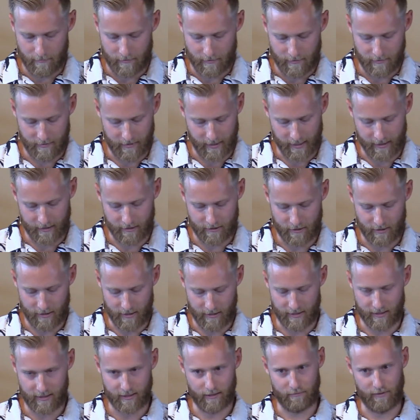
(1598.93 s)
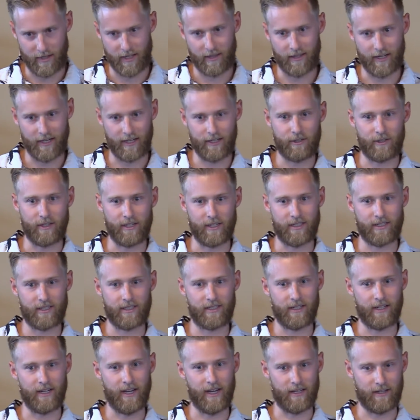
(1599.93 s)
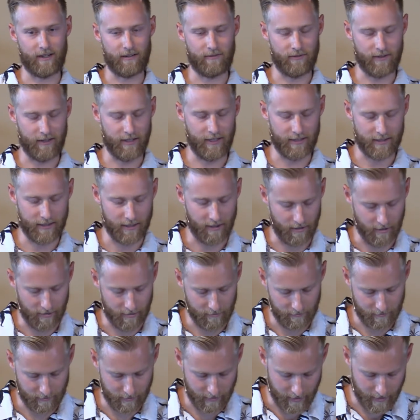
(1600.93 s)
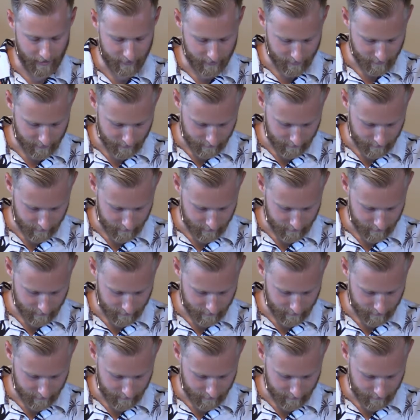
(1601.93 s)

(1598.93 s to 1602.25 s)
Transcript: thank Jesus, and we thank Jesus together for his heart for us.